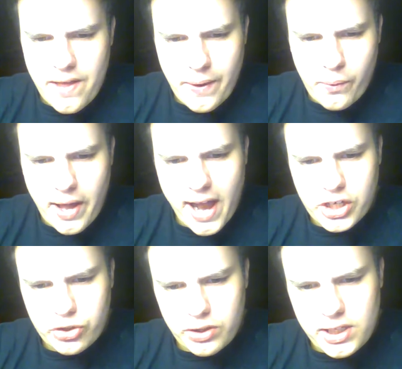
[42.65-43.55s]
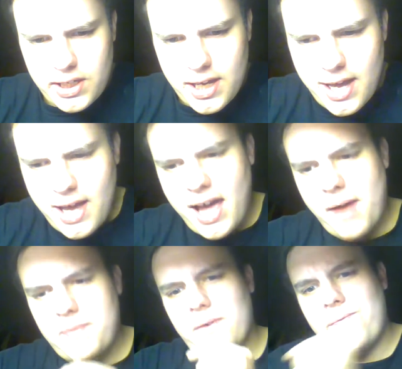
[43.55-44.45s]
that will actually
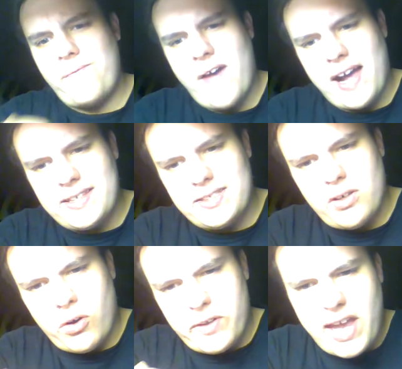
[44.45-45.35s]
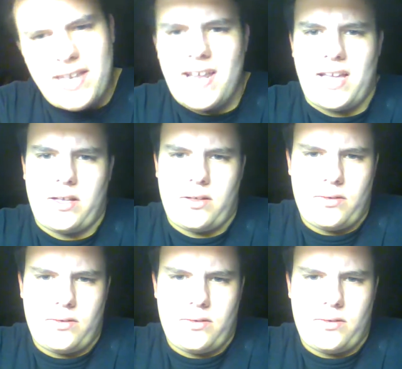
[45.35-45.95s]
have an effect on the ending.